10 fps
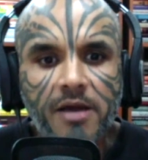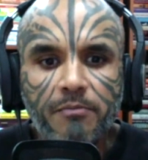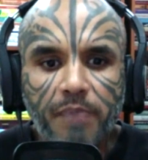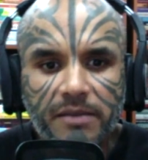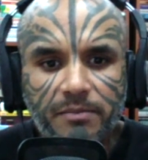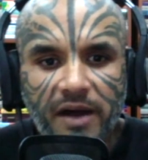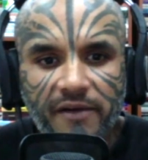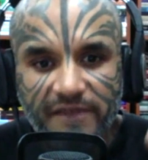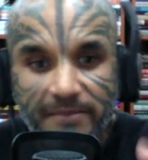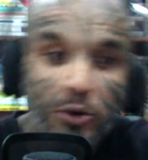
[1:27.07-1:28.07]

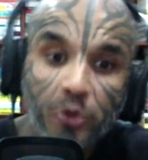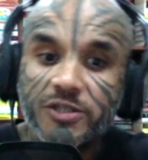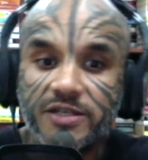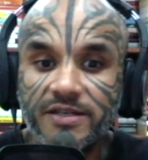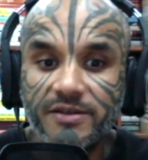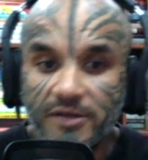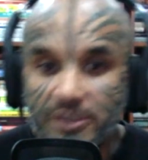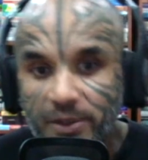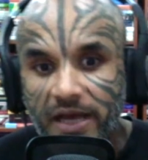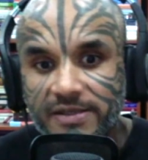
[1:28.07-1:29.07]
Padma Vibhushan to
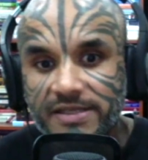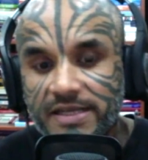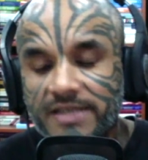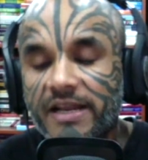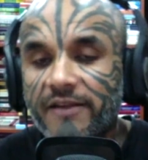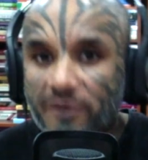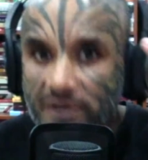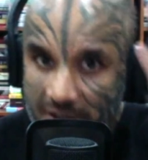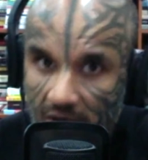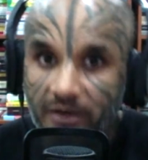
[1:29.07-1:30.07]
2016 for
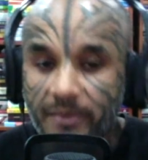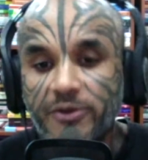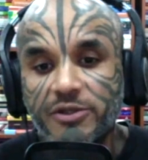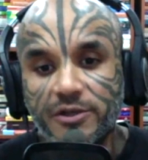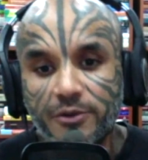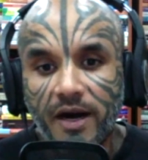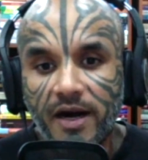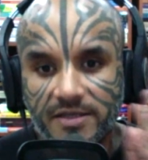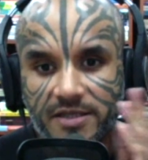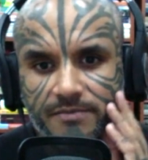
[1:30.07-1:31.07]
his contribution to
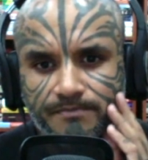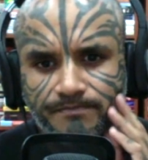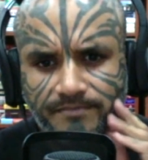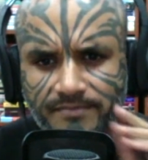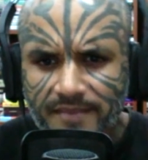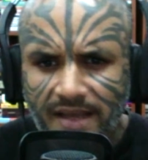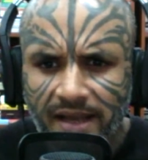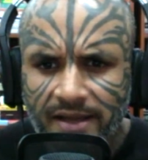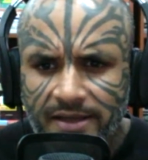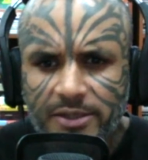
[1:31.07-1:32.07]
arts.
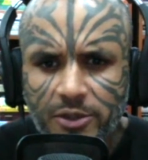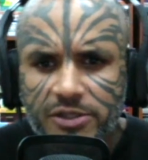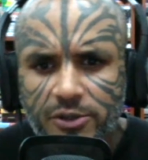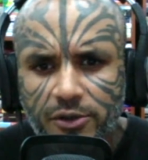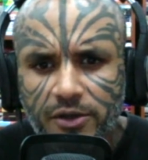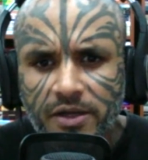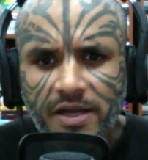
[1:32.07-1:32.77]
He is also,